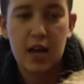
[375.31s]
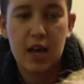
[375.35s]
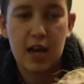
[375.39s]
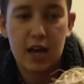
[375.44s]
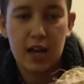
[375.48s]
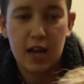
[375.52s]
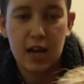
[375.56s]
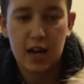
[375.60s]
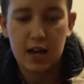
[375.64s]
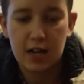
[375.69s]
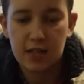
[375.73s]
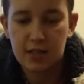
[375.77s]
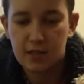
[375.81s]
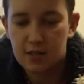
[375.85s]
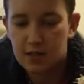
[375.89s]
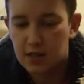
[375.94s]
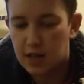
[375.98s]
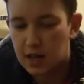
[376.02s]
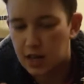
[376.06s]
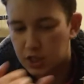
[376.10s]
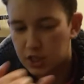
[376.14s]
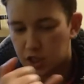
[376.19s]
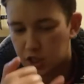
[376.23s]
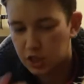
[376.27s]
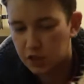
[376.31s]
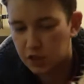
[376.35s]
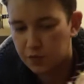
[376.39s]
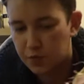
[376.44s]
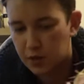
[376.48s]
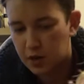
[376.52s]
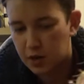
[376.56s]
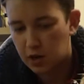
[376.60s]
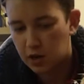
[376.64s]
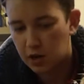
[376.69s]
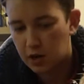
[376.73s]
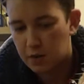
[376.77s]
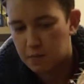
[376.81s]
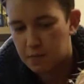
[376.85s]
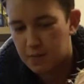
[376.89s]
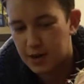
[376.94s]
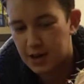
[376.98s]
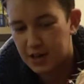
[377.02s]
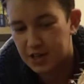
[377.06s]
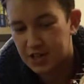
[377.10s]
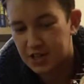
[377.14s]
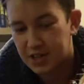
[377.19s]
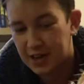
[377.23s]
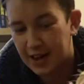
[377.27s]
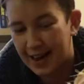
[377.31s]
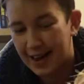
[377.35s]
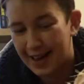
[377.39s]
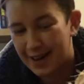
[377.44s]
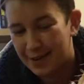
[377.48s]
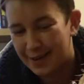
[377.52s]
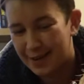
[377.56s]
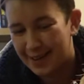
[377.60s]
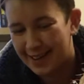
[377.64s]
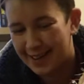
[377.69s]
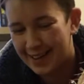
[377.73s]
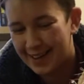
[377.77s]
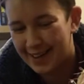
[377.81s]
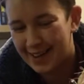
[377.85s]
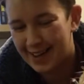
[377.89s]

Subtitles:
In hindsight, I should have put it on a much lower